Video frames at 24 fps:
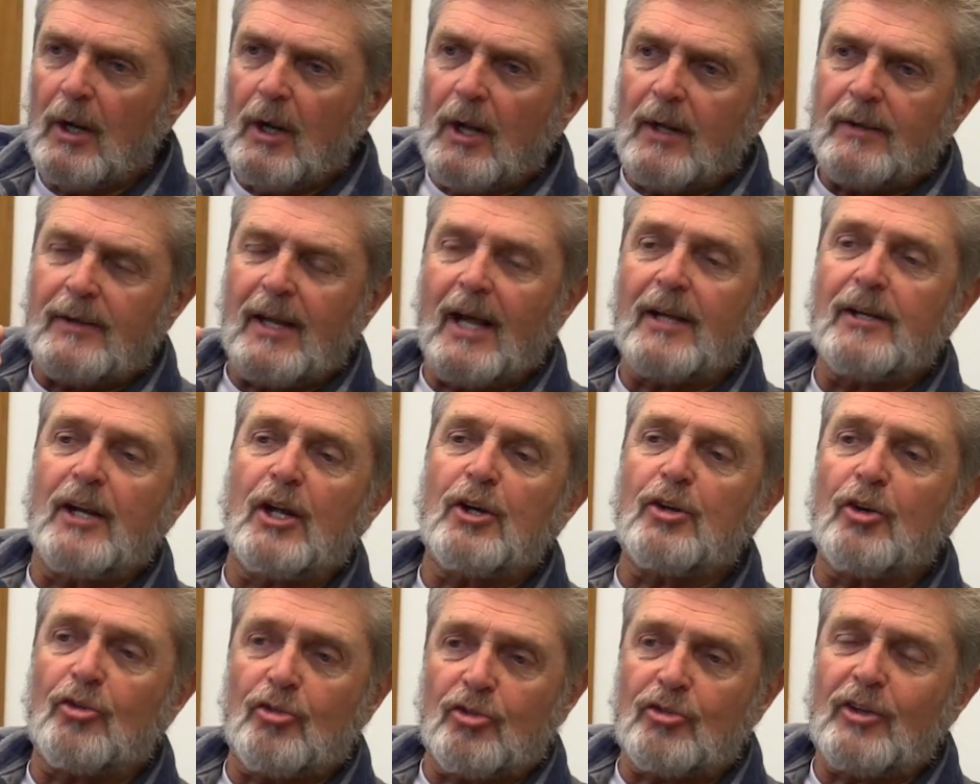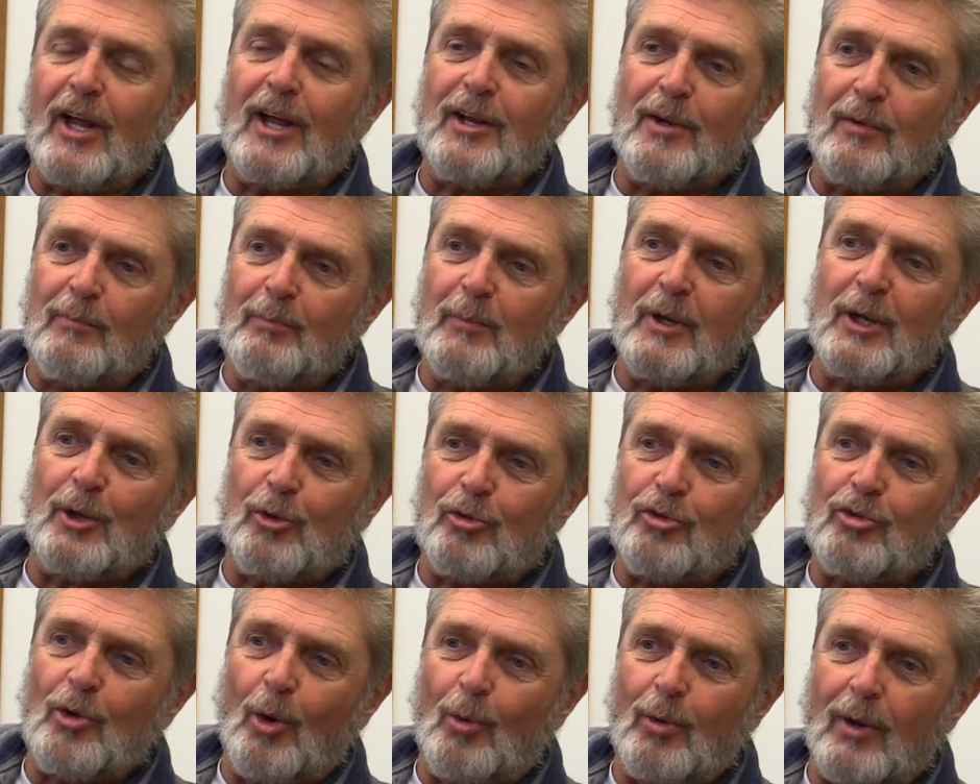that in the state of
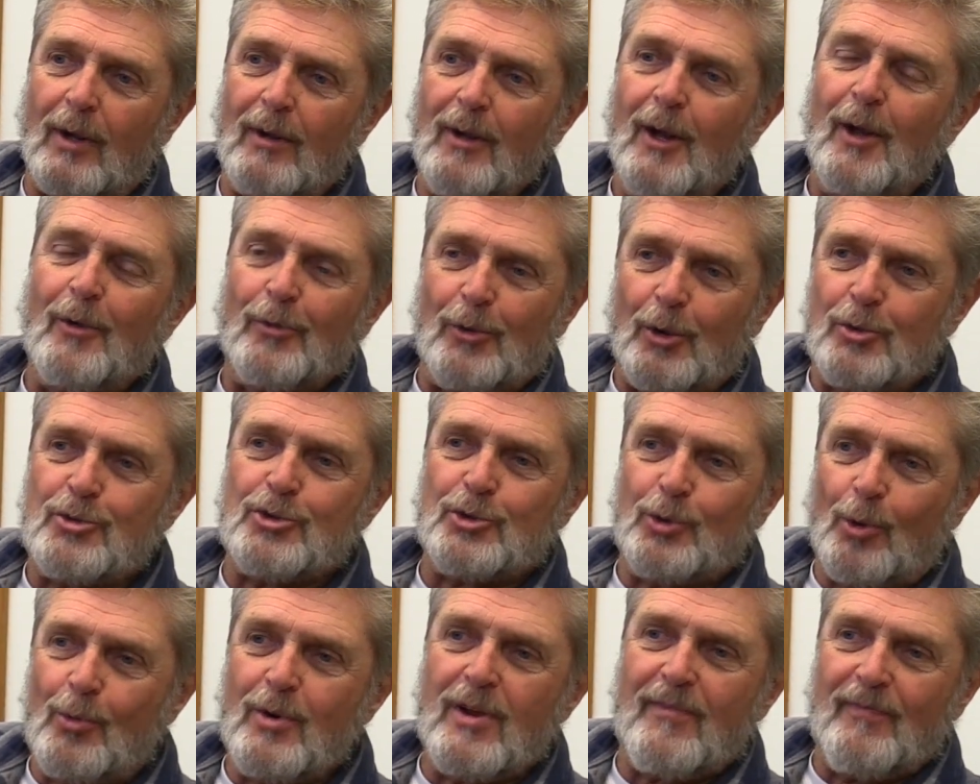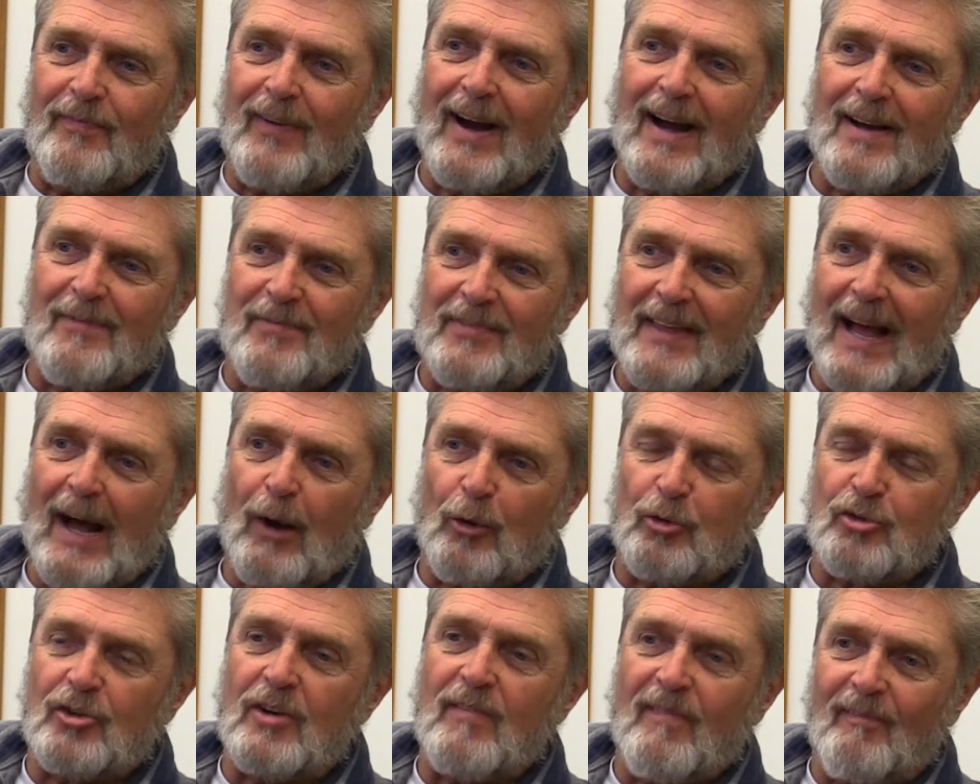Minnesota there's
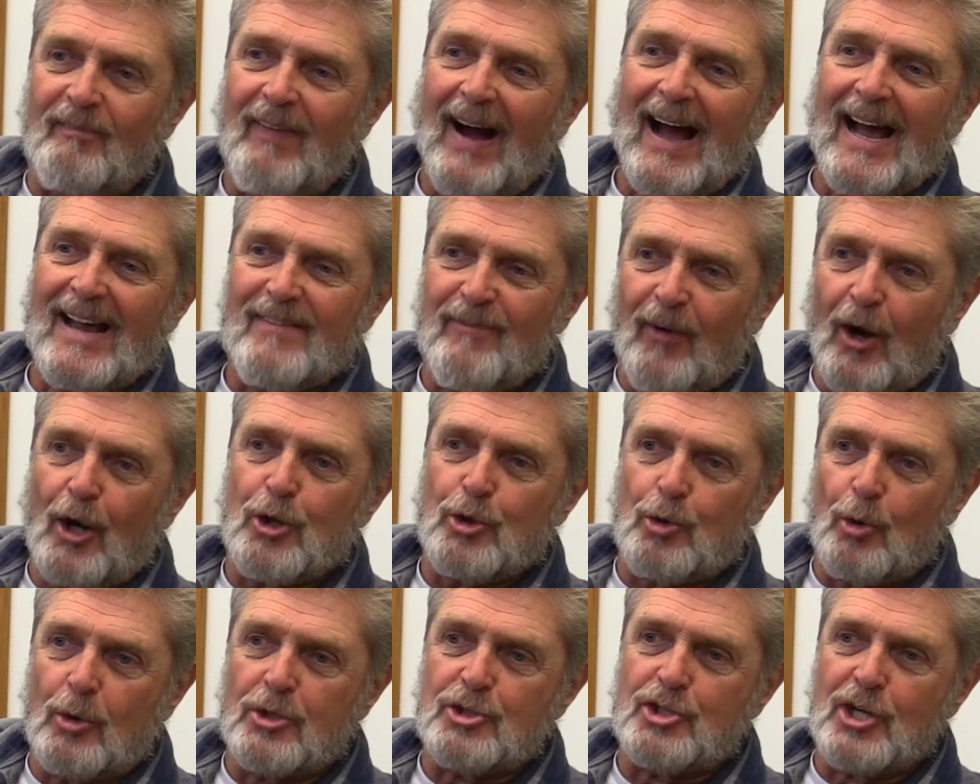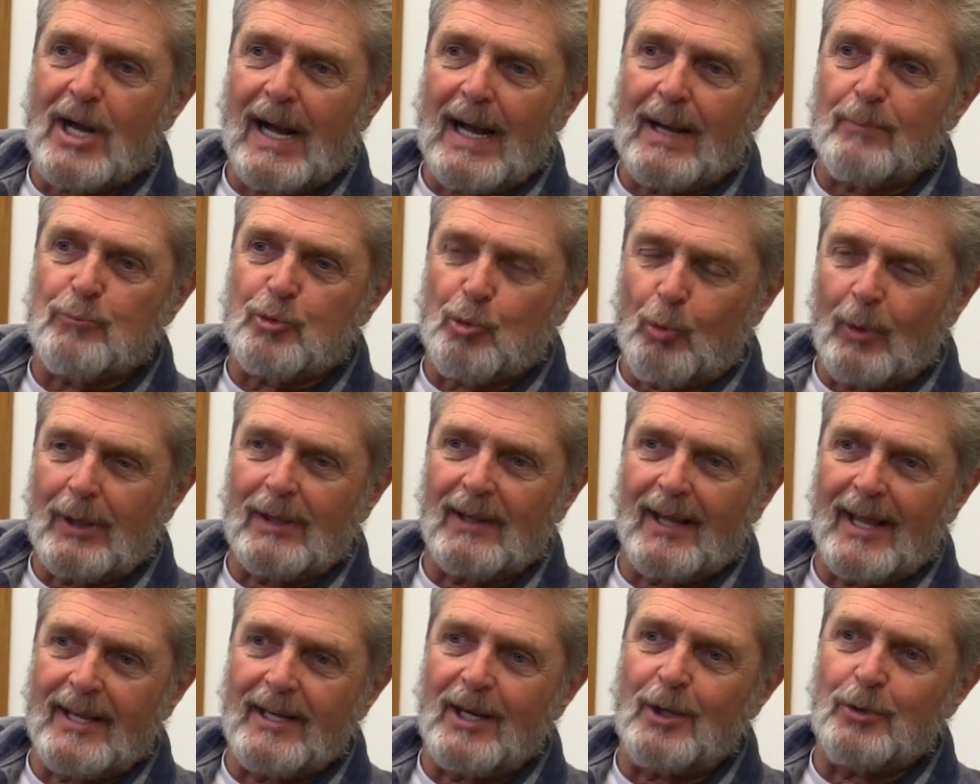35,500 jobs
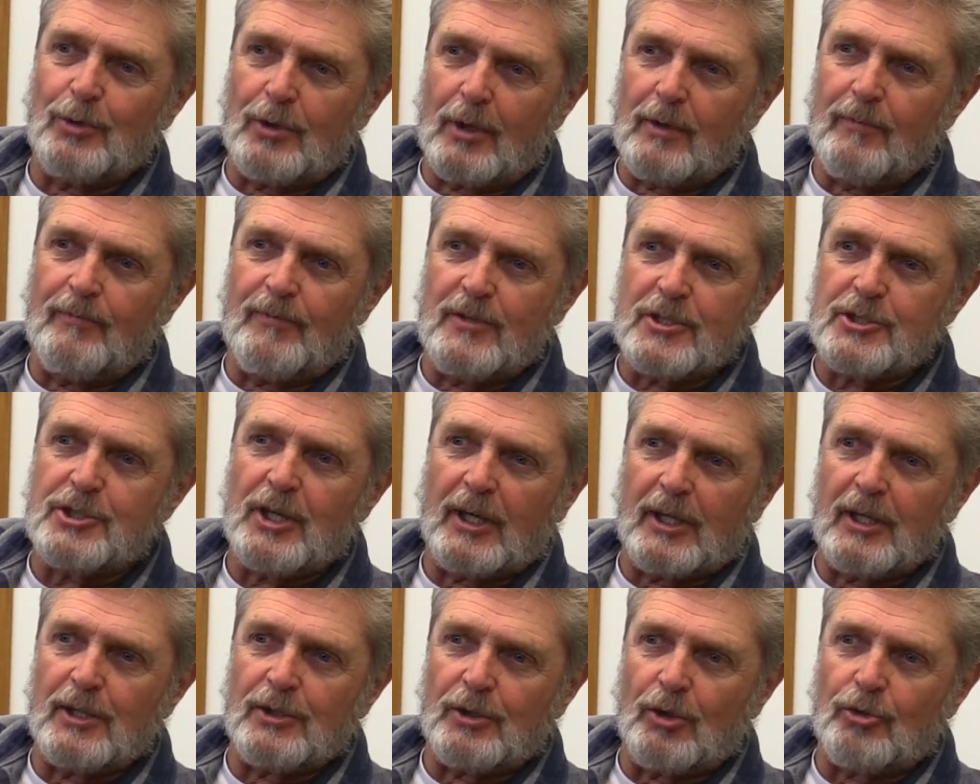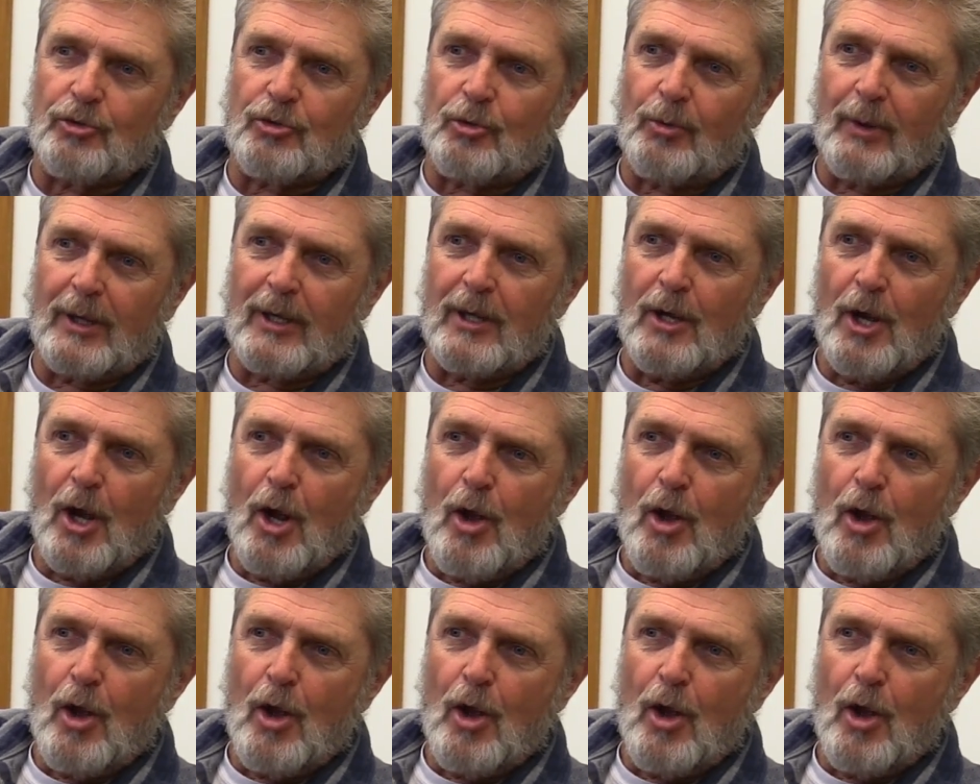related to the fishing industry.